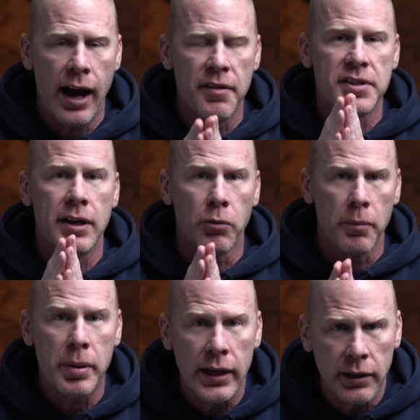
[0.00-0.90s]
I've seen it
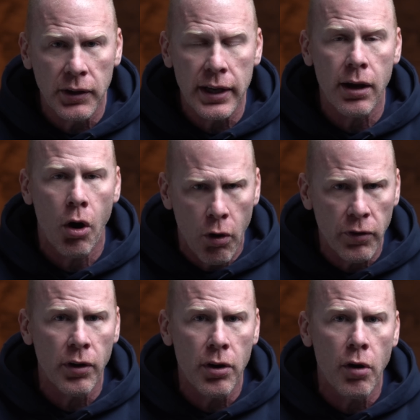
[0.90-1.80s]
repeatedly
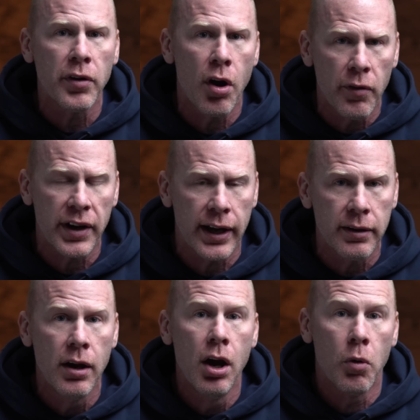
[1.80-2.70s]
over and over and over
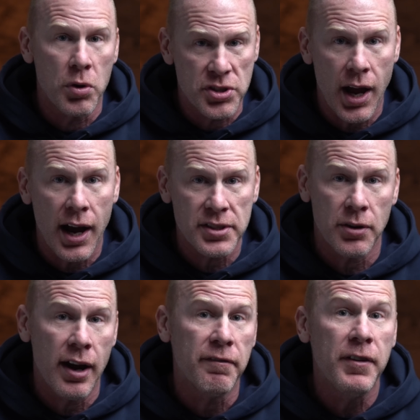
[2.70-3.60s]
again where stocks
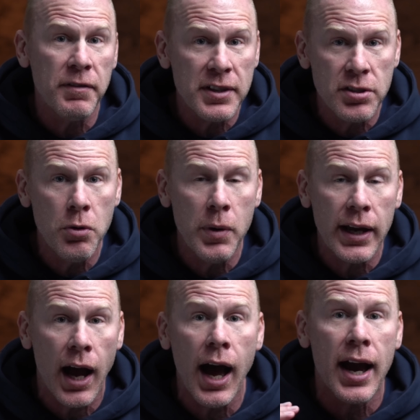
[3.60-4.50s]
are at 52
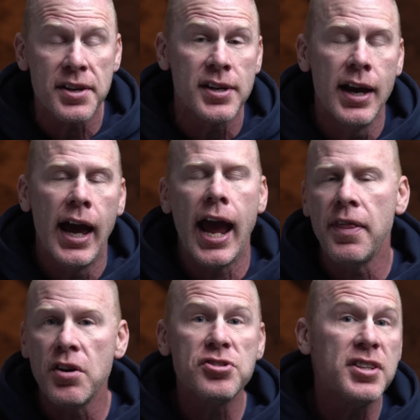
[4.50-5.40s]
week highs
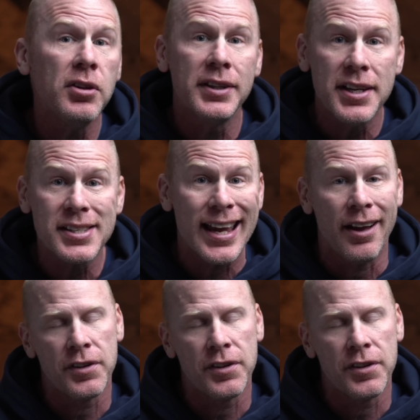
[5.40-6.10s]
and there's still a discount.